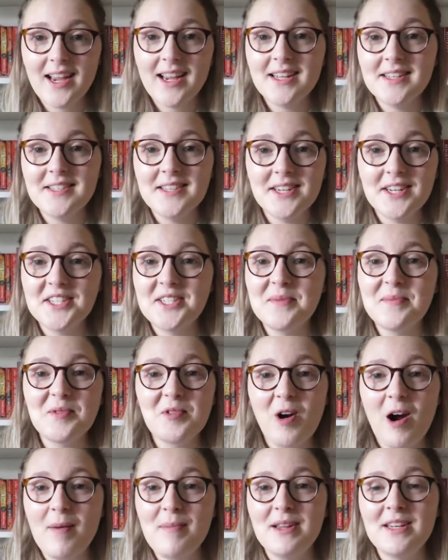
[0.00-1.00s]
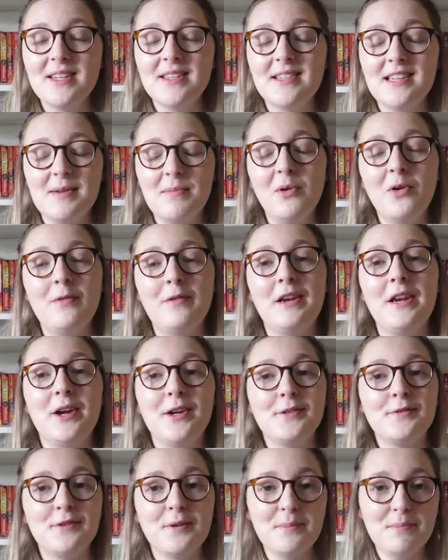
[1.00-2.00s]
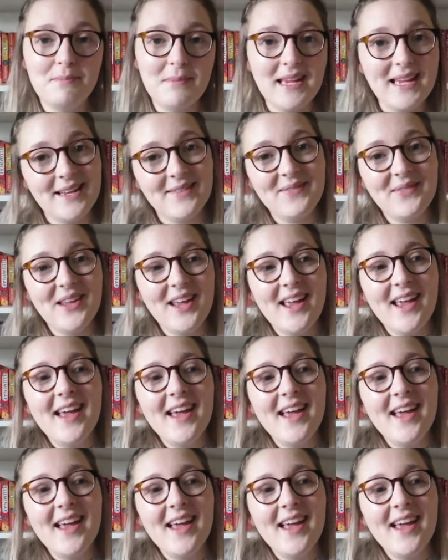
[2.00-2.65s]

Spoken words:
and consider subscribing to see more videos from me.